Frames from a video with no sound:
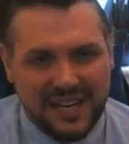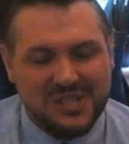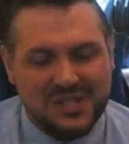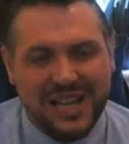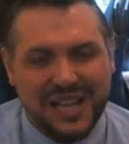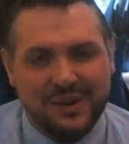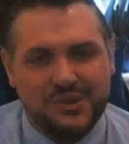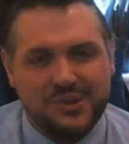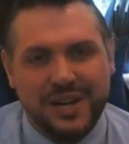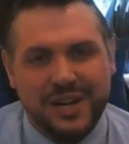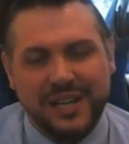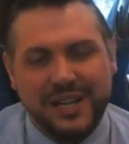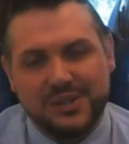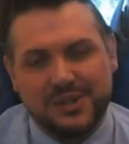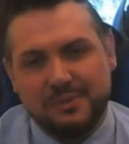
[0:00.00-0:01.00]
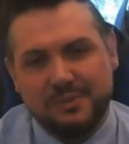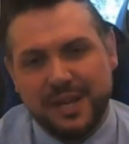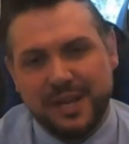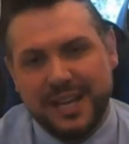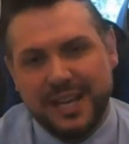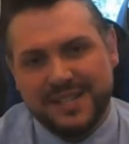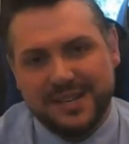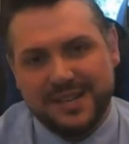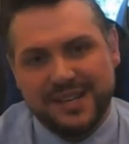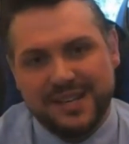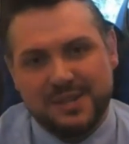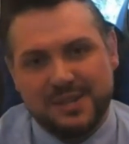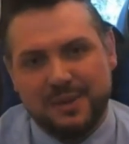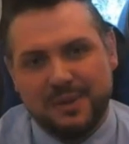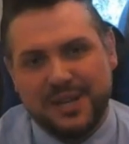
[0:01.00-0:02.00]
Thanks Claire, it's really good to be here today
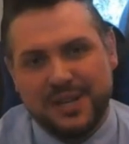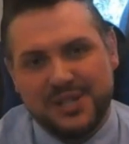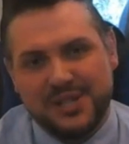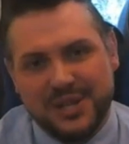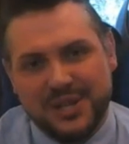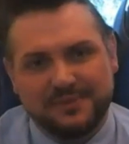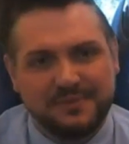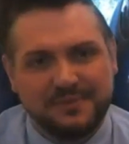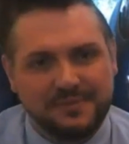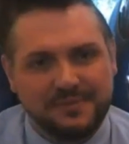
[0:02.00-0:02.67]
to speak to you.